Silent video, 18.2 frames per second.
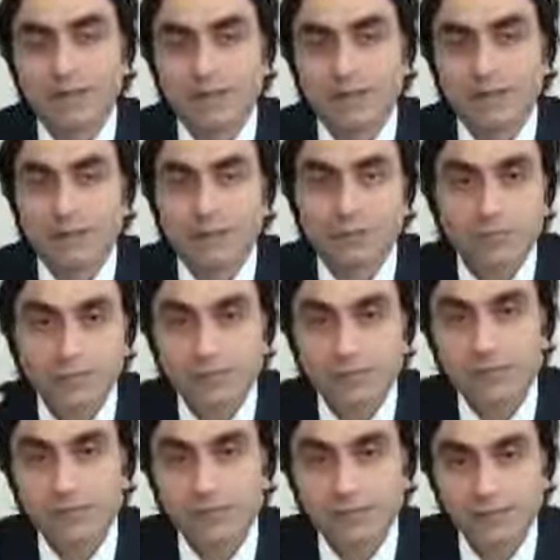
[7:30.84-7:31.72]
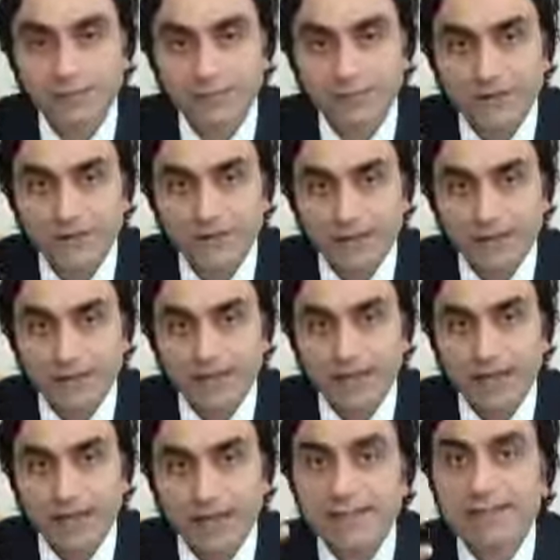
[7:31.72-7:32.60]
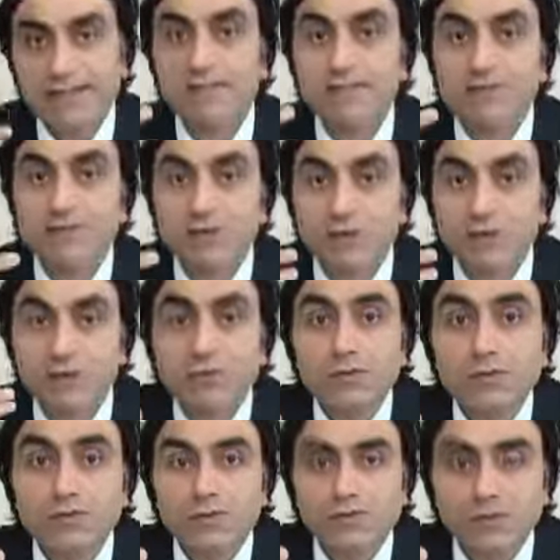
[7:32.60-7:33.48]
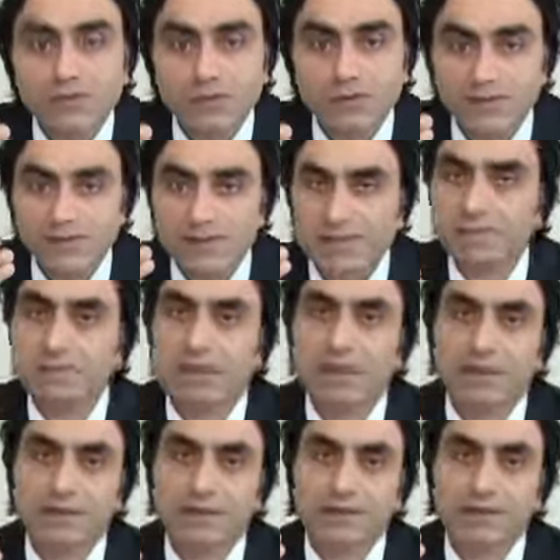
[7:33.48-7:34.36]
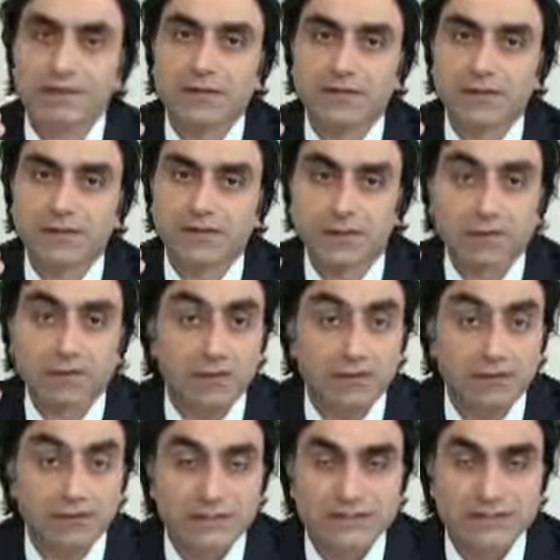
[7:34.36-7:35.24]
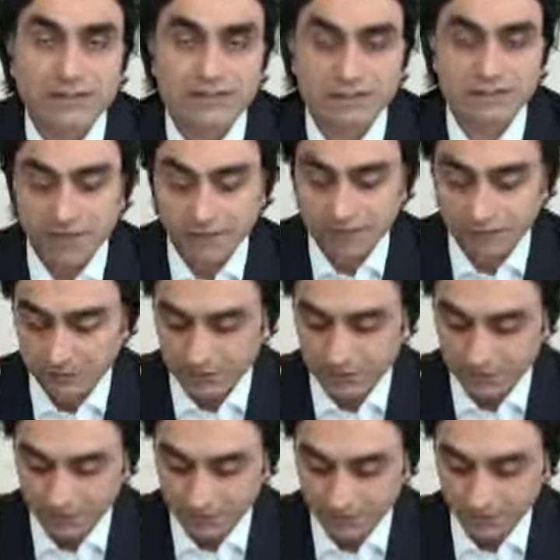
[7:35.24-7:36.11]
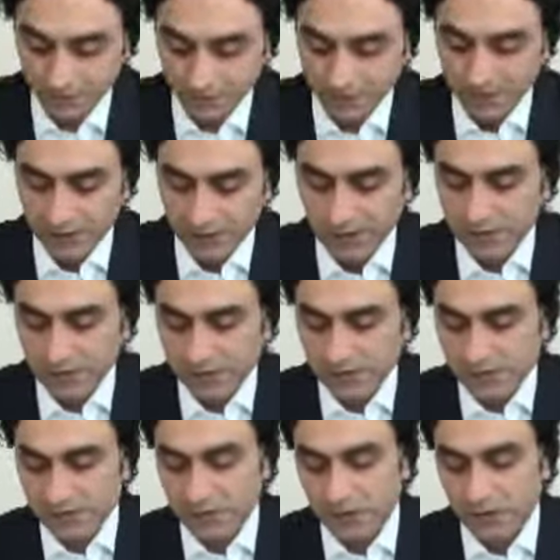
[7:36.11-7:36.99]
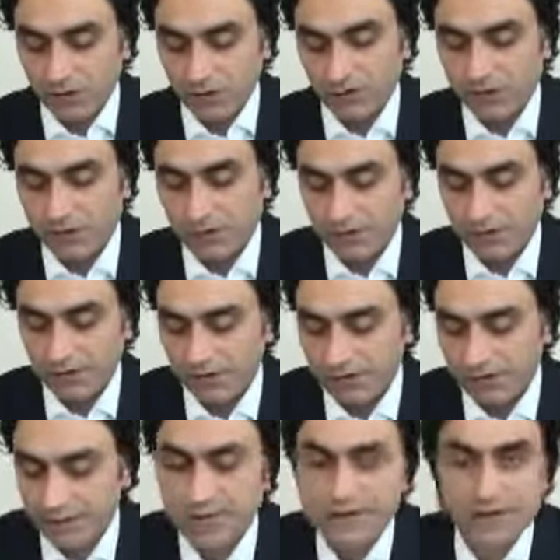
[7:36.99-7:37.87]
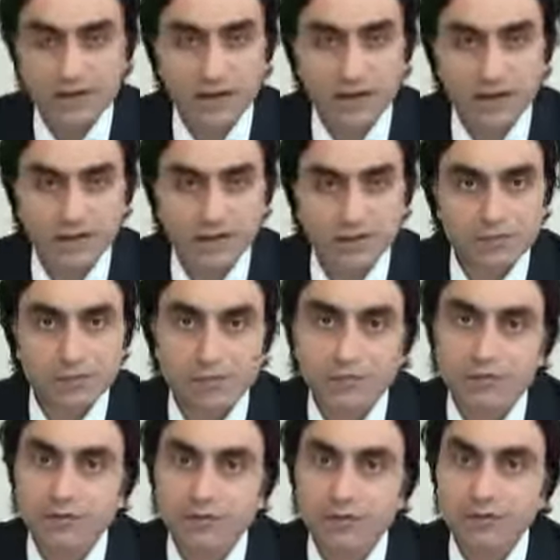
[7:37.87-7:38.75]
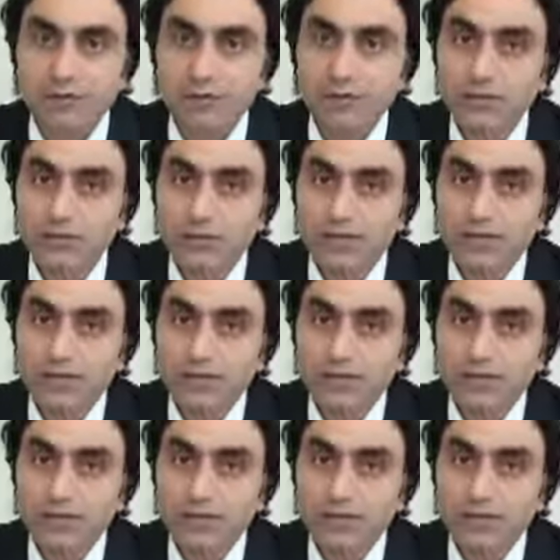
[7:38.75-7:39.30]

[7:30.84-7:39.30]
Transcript: your belief as you lose your respect toward the Creator. So these are the mushrikun,